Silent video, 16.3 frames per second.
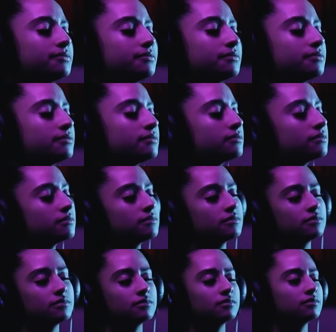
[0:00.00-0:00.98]
song, she's on
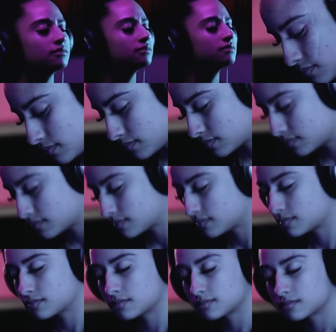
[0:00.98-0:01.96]
iTunes,
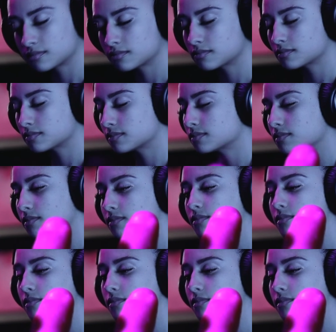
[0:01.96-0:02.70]
Spotify, all that stuff.